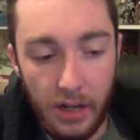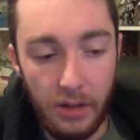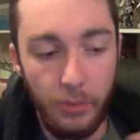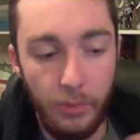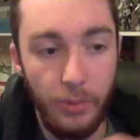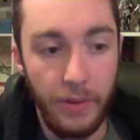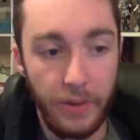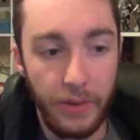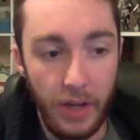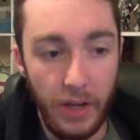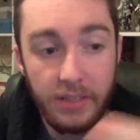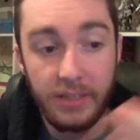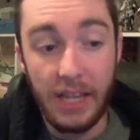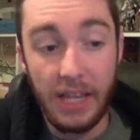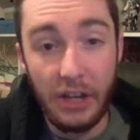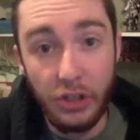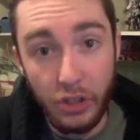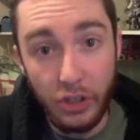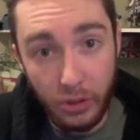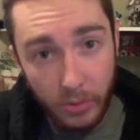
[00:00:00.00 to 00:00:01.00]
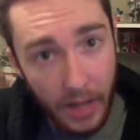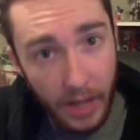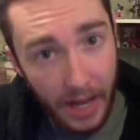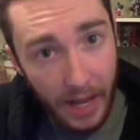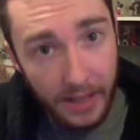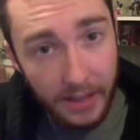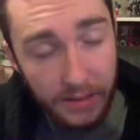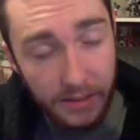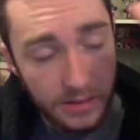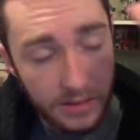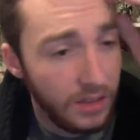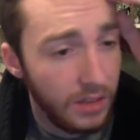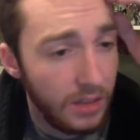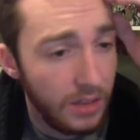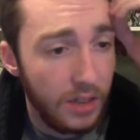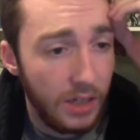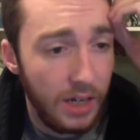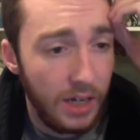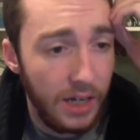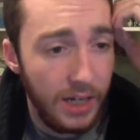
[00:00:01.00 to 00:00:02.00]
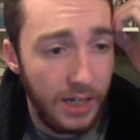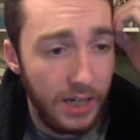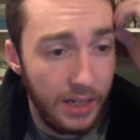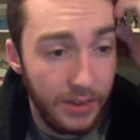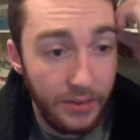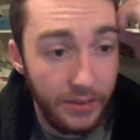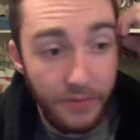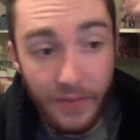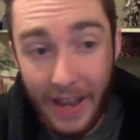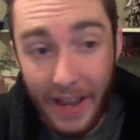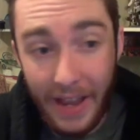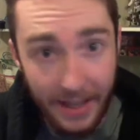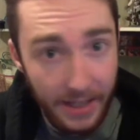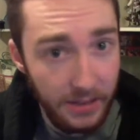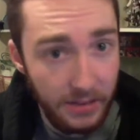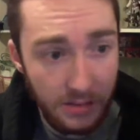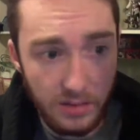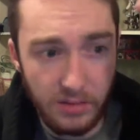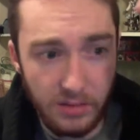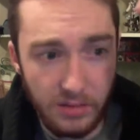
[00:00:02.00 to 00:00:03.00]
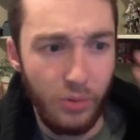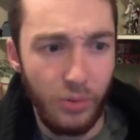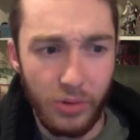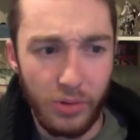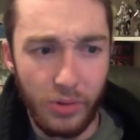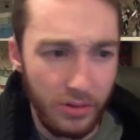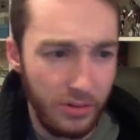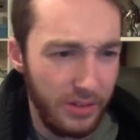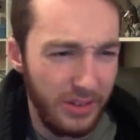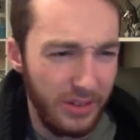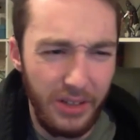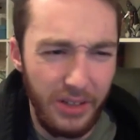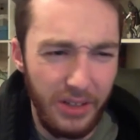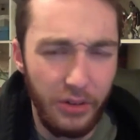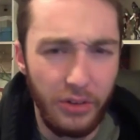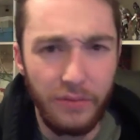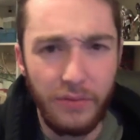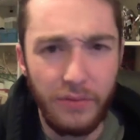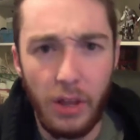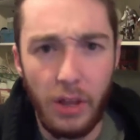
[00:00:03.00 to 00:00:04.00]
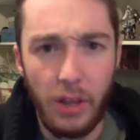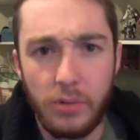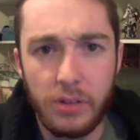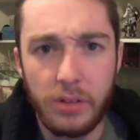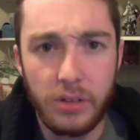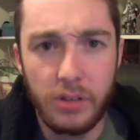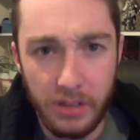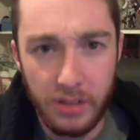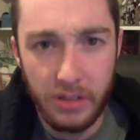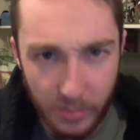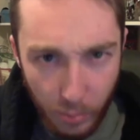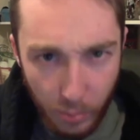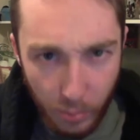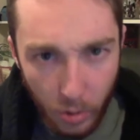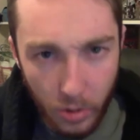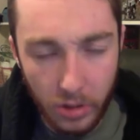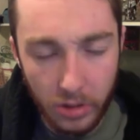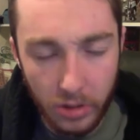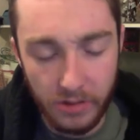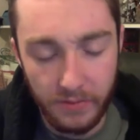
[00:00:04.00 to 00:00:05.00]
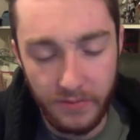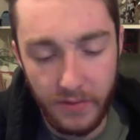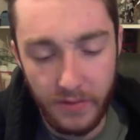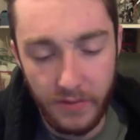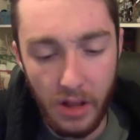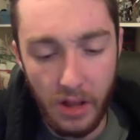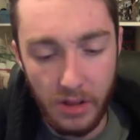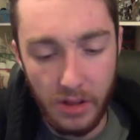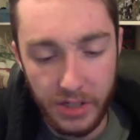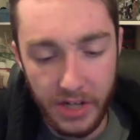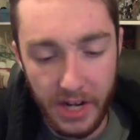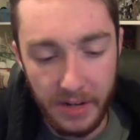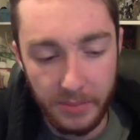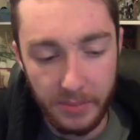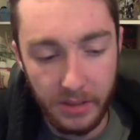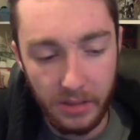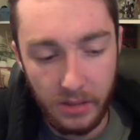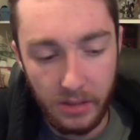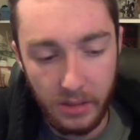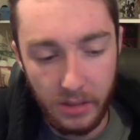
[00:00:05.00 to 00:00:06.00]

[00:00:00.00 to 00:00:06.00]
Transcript: with us and you guys, the fans, or the followers and supporters of College Gamer,